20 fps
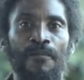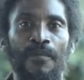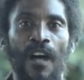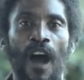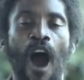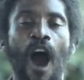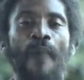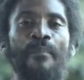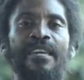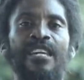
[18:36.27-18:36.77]

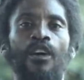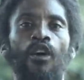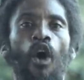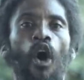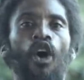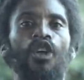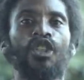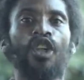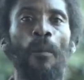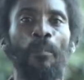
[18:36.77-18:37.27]
I'll be
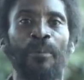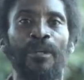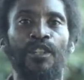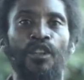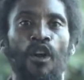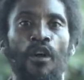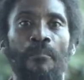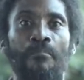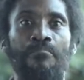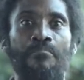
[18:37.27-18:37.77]
caught up in
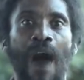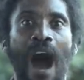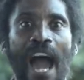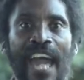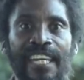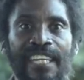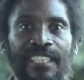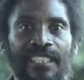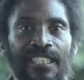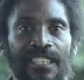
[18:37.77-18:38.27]
your
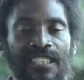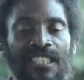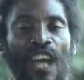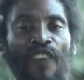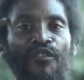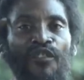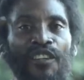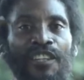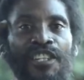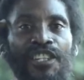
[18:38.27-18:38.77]
mind's
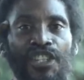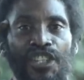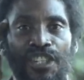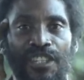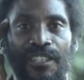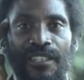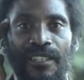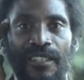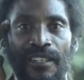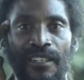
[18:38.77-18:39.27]

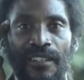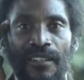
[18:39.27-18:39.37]
definition.